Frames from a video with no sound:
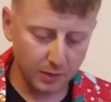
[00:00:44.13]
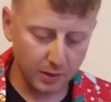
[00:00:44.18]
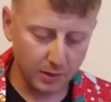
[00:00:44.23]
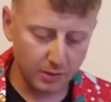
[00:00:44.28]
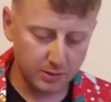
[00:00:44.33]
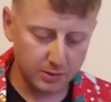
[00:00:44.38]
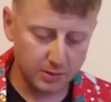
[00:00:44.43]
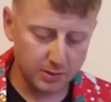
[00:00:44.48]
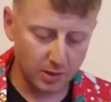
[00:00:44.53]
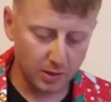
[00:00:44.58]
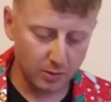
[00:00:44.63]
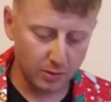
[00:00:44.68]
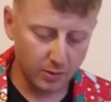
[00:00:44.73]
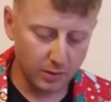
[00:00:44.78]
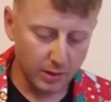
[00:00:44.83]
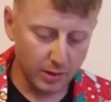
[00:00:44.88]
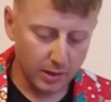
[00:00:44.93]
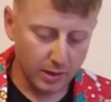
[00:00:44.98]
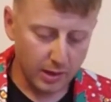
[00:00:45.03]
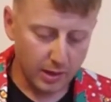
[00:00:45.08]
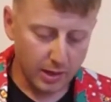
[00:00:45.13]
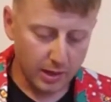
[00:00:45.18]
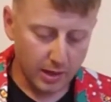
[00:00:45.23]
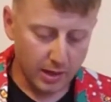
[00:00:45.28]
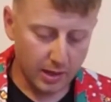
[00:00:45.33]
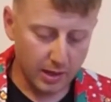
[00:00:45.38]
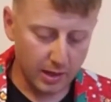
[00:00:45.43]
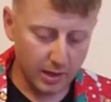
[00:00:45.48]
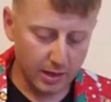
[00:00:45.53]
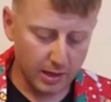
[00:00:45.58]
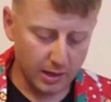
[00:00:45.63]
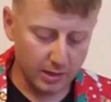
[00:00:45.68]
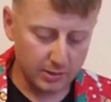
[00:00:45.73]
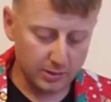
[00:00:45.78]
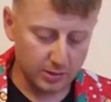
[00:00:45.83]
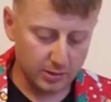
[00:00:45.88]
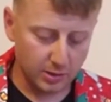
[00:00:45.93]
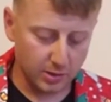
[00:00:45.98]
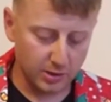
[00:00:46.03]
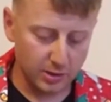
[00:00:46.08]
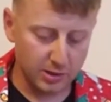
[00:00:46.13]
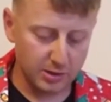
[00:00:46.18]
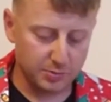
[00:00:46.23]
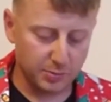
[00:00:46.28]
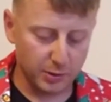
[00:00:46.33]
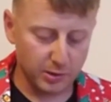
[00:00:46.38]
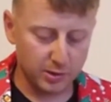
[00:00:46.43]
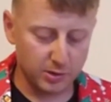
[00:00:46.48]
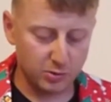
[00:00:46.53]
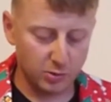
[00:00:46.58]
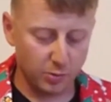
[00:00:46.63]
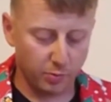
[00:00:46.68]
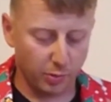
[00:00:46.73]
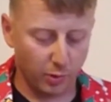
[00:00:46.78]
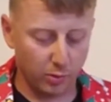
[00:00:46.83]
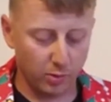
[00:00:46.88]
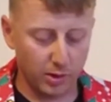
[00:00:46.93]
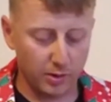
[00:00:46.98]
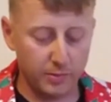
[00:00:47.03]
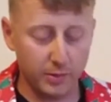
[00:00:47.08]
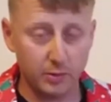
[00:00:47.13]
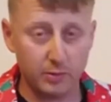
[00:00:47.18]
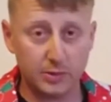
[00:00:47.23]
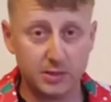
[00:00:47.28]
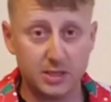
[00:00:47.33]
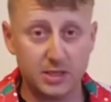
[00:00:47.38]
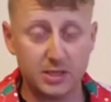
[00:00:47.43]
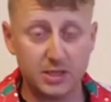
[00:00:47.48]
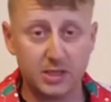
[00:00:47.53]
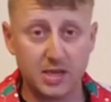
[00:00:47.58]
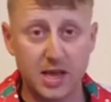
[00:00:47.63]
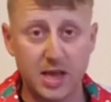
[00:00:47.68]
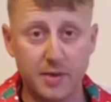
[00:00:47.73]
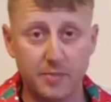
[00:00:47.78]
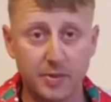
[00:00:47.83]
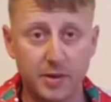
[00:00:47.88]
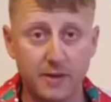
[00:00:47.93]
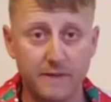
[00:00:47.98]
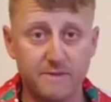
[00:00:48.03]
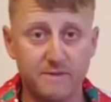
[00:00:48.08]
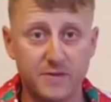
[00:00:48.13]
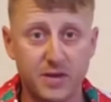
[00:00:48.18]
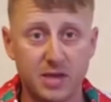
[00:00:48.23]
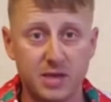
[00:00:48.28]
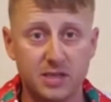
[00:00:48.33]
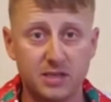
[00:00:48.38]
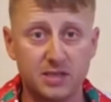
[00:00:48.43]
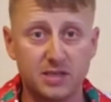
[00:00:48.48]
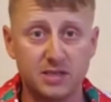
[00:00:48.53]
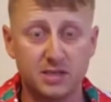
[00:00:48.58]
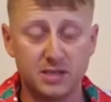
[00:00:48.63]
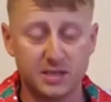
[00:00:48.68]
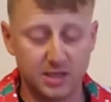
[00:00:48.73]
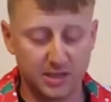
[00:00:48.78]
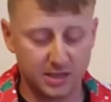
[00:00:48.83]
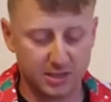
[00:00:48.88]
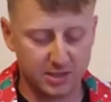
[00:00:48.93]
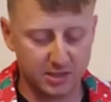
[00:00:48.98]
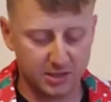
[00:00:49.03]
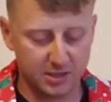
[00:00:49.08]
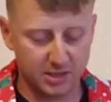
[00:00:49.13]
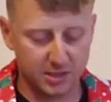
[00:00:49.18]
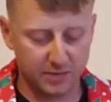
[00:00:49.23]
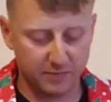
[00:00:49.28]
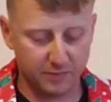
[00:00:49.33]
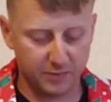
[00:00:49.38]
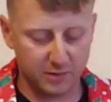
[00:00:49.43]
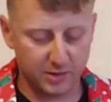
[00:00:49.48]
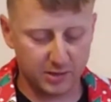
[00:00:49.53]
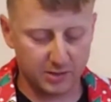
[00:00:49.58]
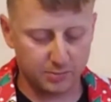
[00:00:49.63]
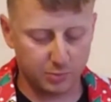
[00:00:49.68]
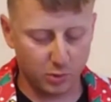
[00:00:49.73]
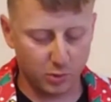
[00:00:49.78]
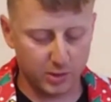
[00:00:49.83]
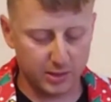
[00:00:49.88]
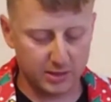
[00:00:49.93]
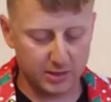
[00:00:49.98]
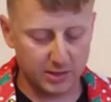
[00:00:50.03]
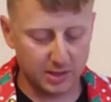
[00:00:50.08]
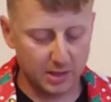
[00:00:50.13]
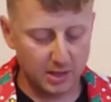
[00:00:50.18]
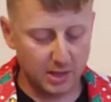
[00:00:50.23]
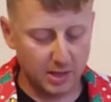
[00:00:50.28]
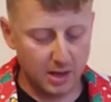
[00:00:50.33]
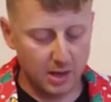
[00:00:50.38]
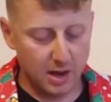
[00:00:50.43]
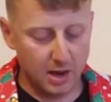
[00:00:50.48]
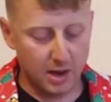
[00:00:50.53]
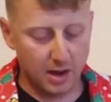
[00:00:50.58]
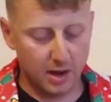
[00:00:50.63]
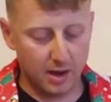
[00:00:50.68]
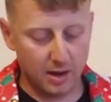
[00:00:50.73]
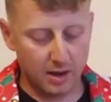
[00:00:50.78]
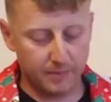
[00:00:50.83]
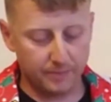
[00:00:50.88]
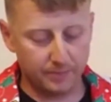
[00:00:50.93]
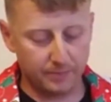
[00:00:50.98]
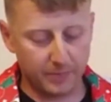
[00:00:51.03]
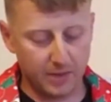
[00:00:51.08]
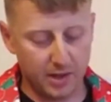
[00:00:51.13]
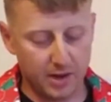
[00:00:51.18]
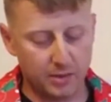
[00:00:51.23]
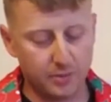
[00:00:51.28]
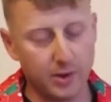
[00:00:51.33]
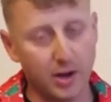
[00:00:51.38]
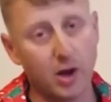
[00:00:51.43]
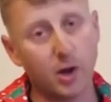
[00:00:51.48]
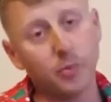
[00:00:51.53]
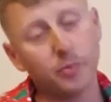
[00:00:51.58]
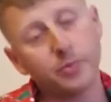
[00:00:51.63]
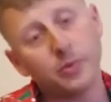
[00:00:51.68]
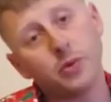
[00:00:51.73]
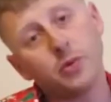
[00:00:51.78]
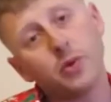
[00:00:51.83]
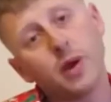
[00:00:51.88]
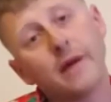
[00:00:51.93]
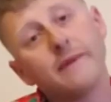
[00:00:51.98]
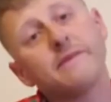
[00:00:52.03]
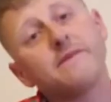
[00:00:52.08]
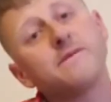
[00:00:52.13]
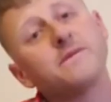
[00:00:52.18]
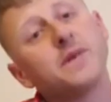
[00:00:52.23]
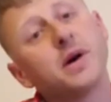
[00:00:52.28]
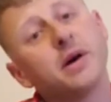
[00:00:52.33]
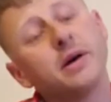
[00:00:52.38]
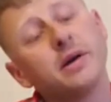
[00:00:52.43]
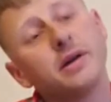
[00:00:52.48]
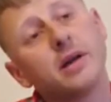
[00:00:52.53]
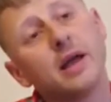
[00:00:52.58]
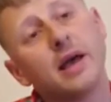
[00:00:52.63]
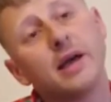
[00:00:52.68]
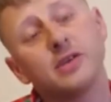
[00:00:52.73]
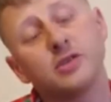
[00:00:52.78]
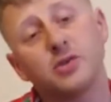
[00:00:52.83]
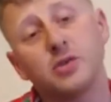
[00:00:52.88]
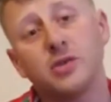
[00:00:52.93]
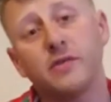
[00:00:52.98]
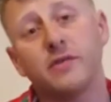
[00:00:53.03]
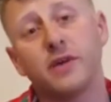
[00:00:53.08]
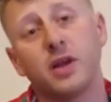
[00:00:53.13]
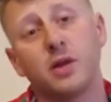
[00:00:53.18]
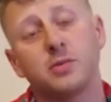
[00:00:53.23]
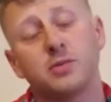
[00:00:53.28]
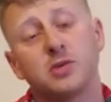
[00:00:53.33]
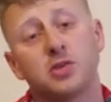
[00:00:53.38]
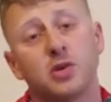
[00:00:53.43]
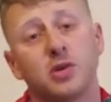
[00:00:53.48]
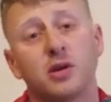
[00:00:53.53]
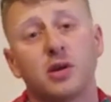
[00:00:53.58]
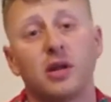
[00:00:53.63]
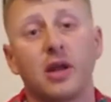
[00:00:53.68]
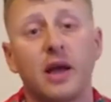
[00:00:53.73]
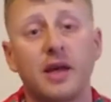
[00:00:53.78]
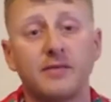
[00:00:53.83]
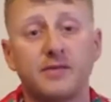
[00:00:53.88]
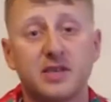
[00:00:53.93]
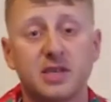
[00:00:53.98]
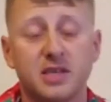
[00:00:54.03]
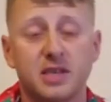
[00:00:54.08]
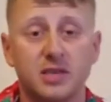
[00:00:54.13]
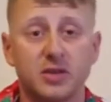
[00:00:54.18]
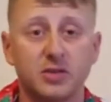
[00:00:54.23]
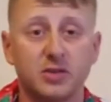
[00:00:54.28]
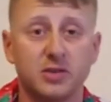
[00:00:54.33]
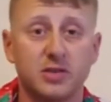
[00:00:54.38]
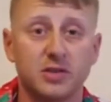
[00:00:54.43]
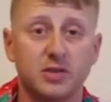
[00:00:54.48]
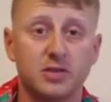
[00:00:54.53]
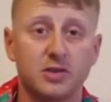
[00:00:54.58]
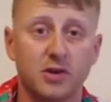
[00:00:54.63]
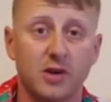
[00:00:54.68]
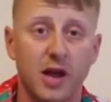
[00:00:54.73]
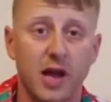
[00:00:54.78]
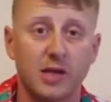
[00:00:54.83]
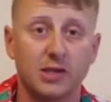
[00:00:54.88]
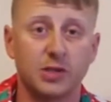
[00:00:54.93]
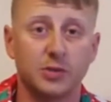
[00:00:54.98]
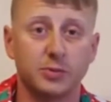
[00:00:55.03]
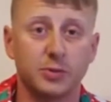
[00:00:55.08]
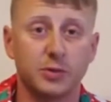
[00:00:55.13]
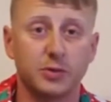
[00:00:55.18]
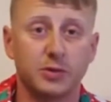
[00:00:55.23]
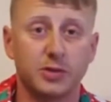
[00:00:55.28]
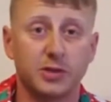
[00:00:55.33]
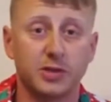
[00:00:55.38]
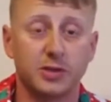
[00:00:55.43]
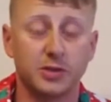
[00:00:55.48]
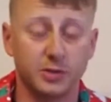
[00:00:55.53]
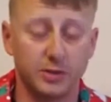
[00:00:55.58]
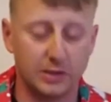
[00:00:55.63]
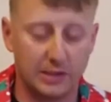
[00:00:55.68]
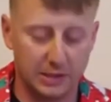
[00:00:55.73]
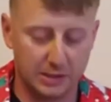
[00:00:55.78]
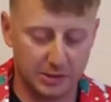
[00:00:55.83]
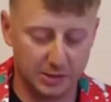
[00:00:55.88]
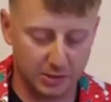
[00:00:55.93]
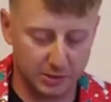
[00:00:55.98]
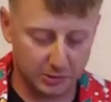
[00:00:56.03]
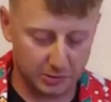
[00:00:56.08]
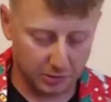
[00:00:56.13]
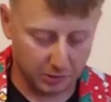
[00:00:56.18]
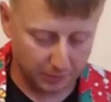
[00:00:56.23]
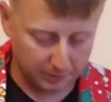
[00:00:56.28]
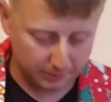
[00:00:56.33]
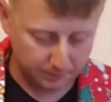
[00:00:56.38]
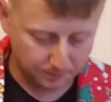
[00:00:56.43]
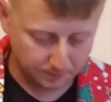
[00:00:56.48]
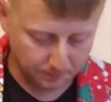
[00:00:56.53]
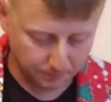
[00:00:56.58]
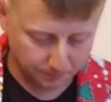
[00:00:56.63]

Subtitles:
So he turned his book into a program that would teach camping, fitness, and citizenship for these boys, and it would help you have fun as you develop certain life skills and certain attributes that you need as an adult.